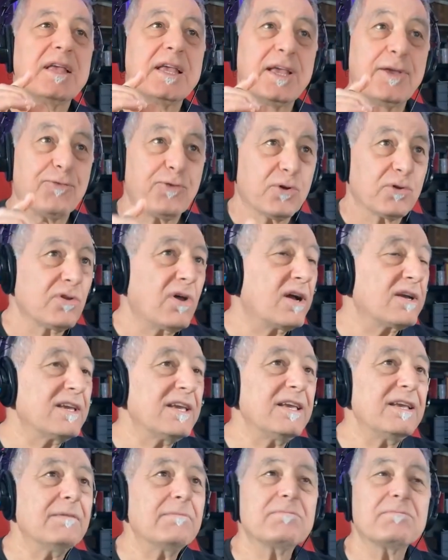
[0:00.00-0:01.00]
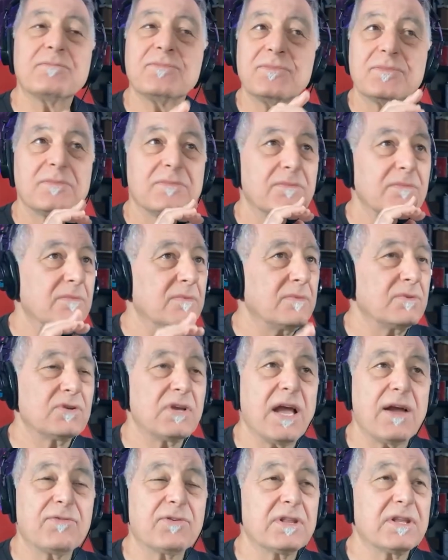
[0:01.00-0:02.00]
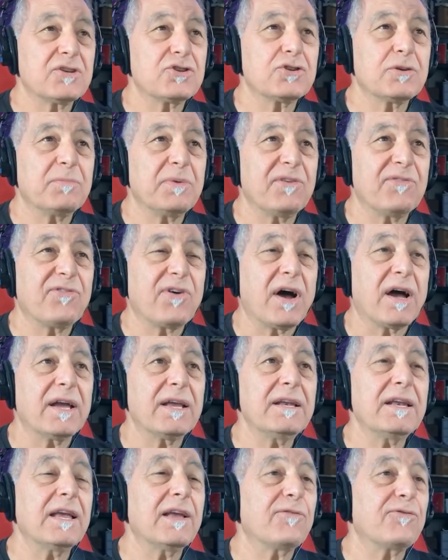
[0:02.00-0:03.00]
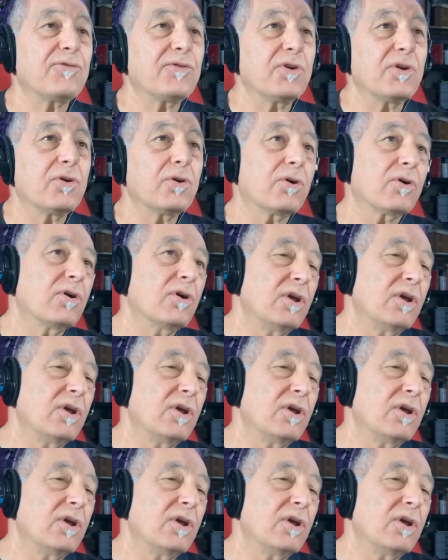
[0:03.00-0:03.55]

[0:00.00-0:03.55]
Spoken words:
If you're lucky, everything should be fine. If you're